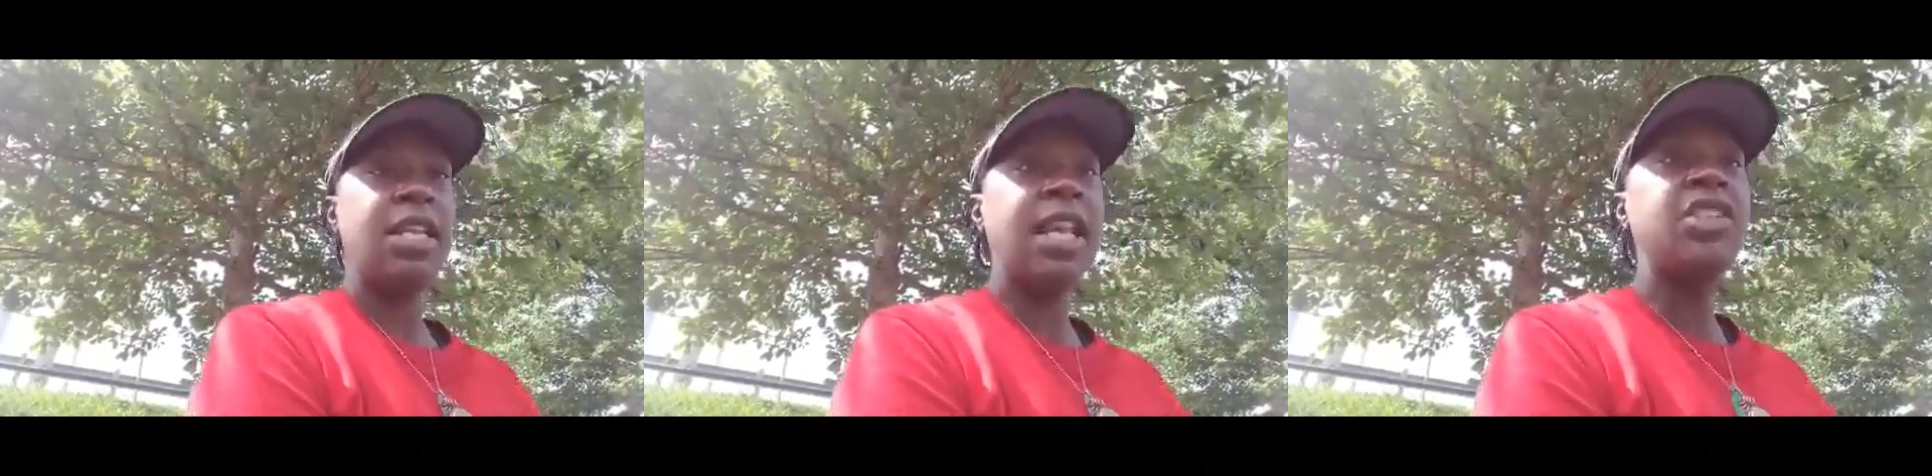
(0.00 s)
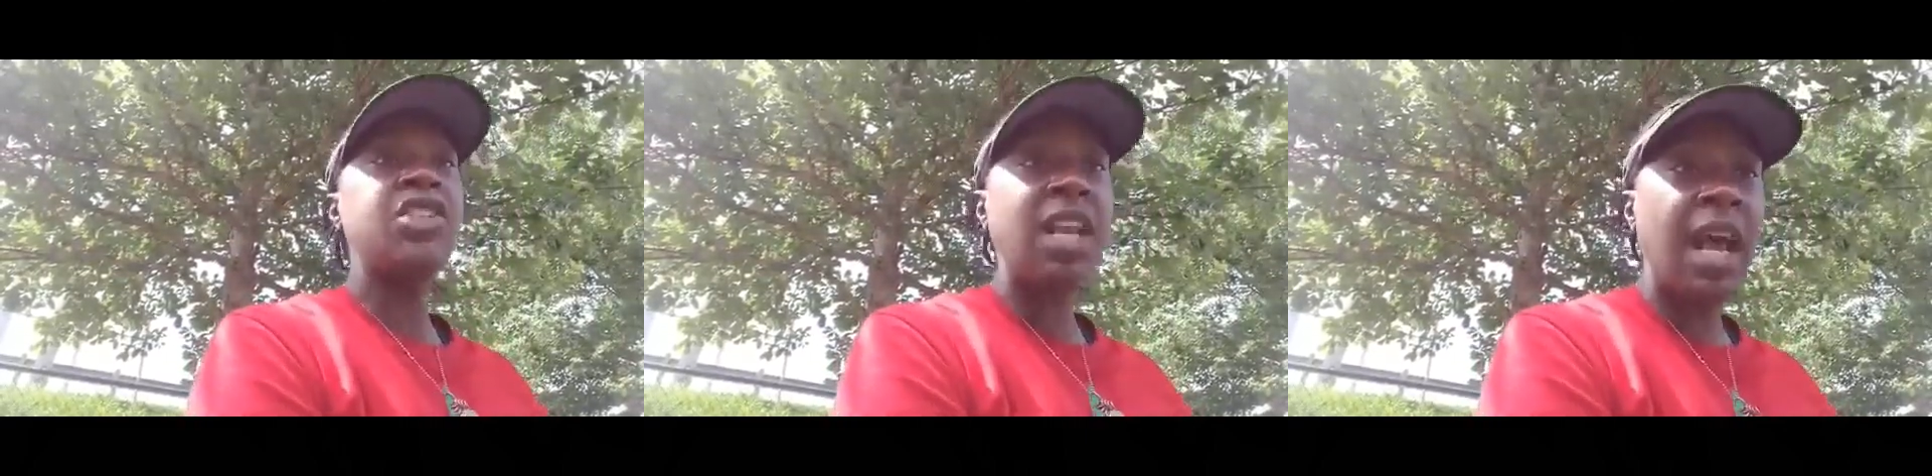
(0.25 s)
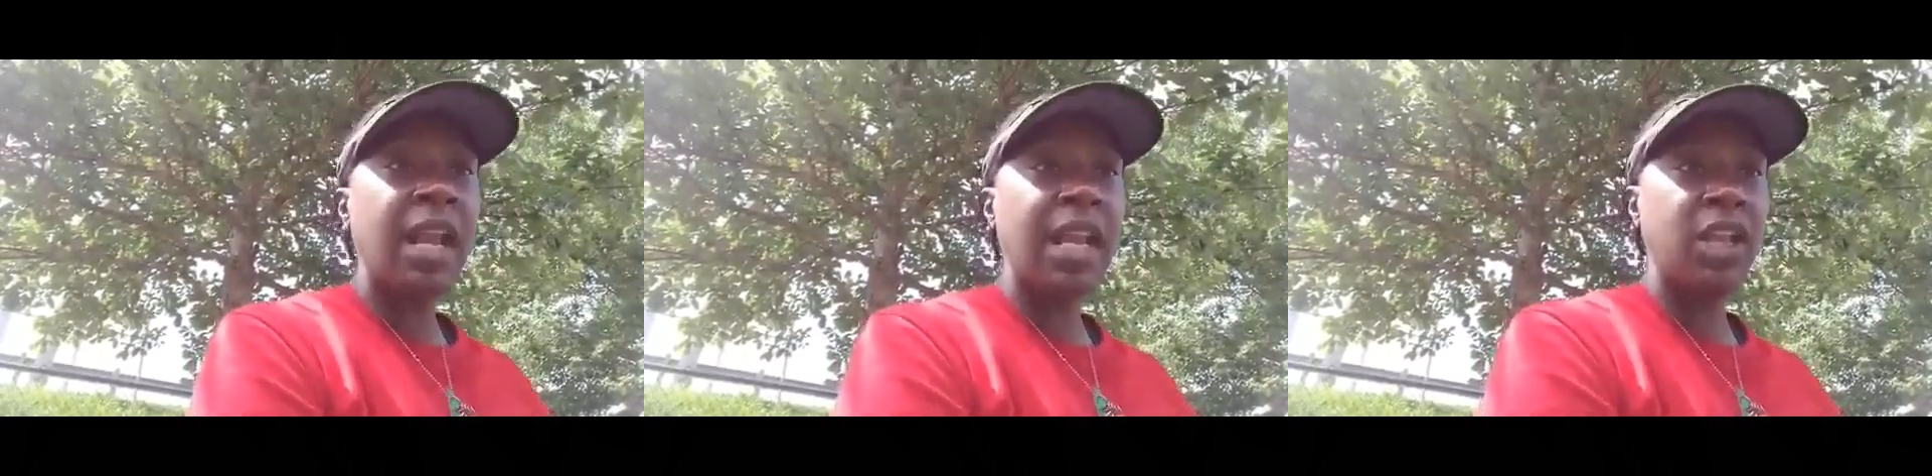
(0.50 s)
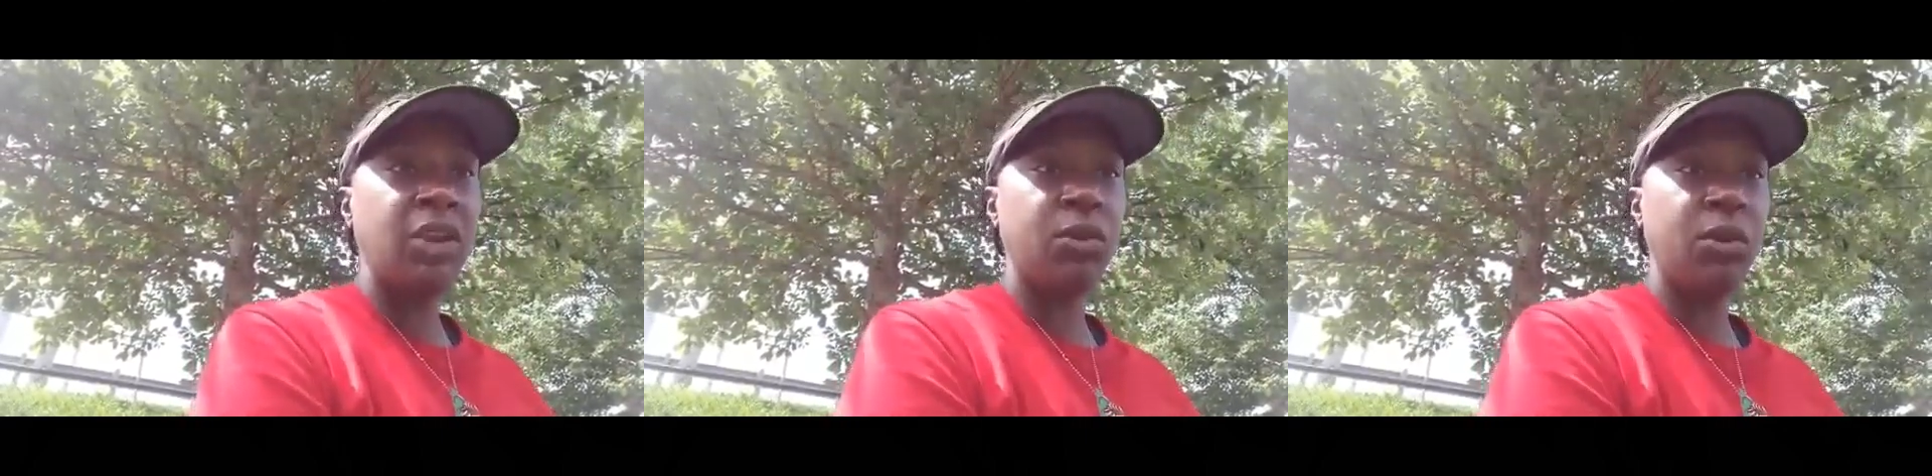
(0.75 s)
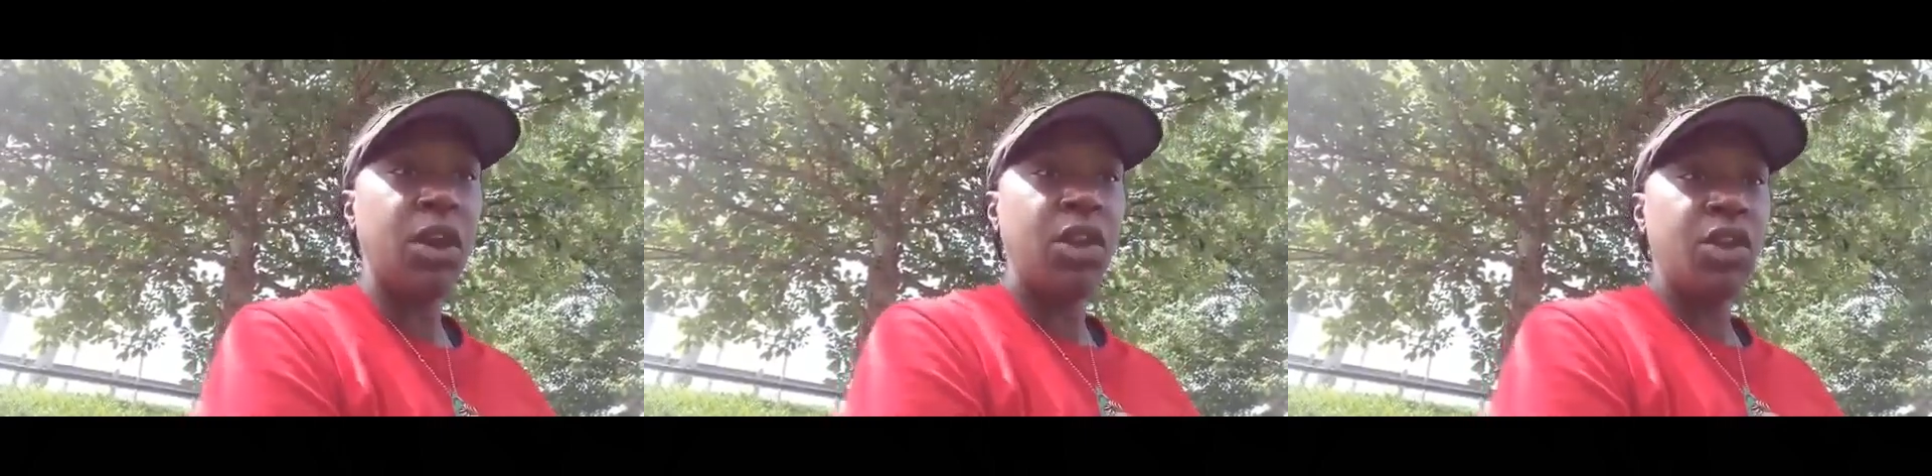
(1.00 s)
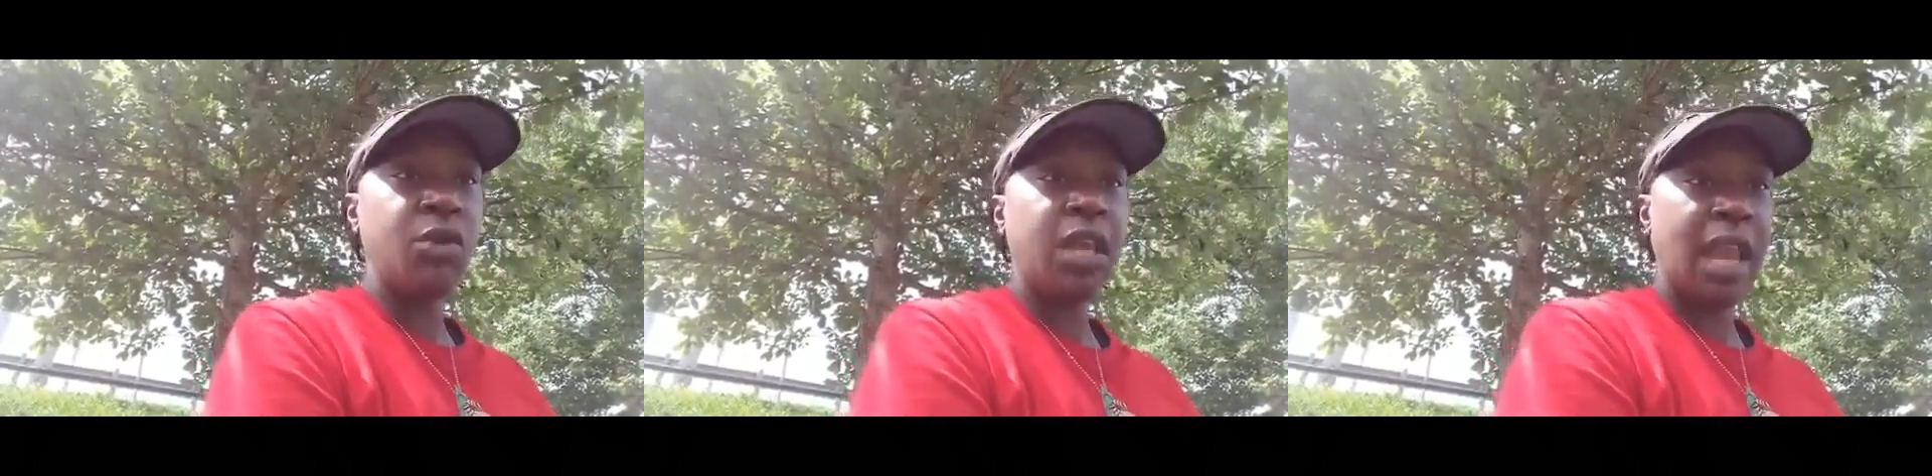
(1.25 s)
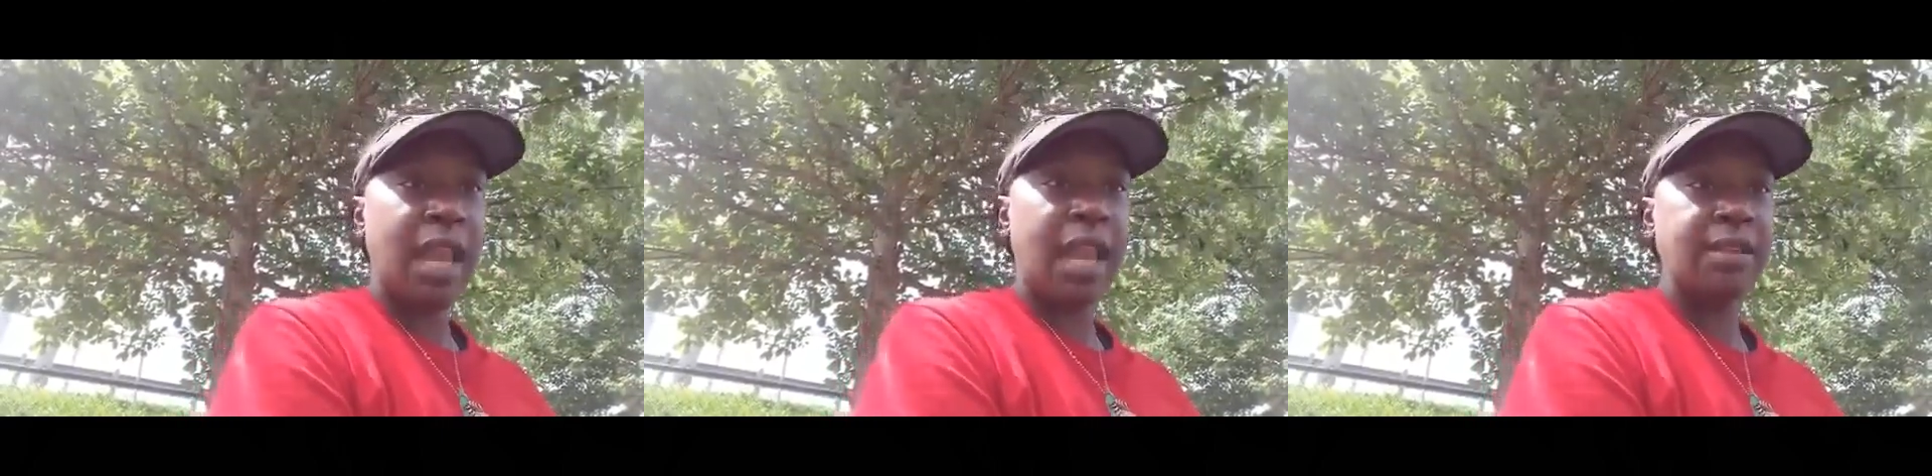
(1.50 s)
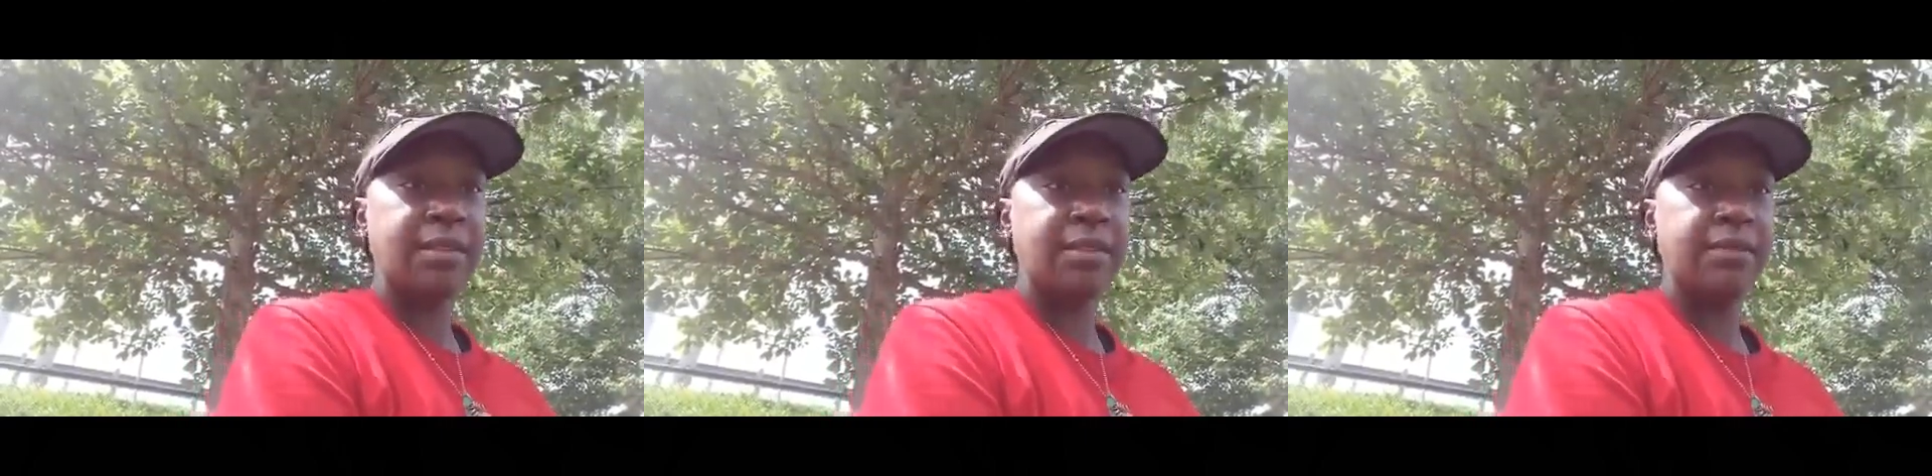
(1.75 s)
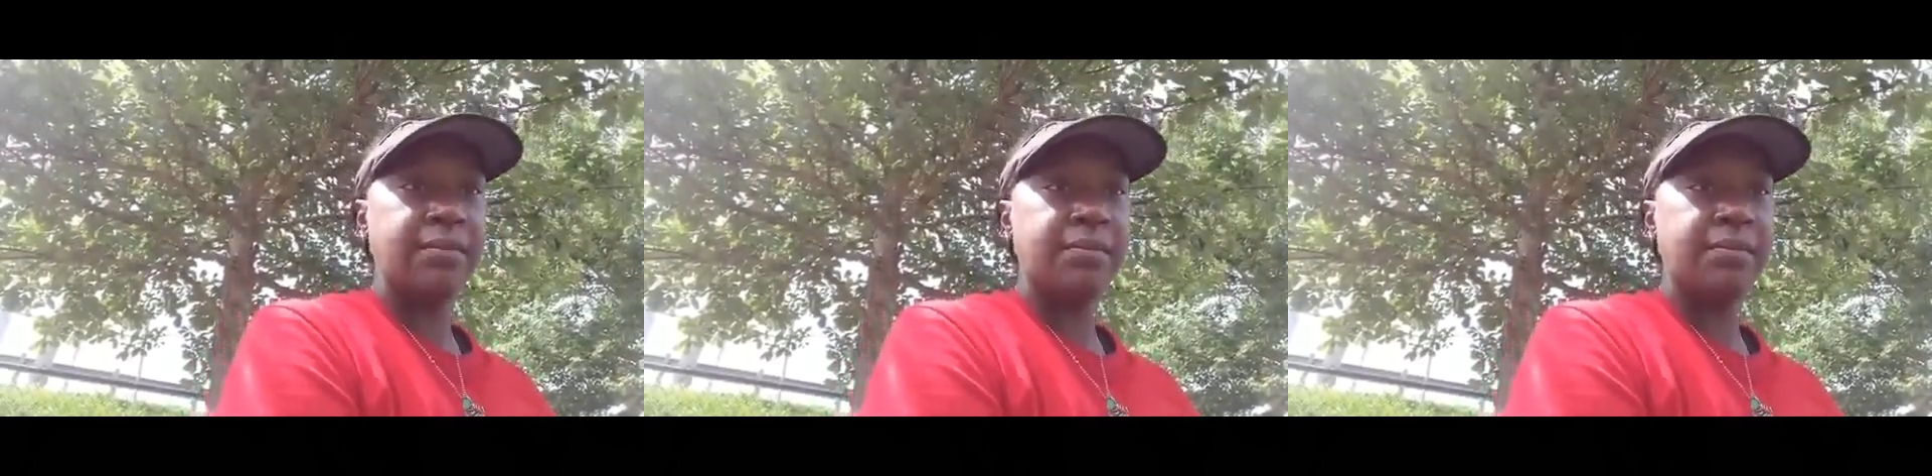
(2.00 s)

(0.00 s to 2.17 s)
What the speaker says: is telling you you can't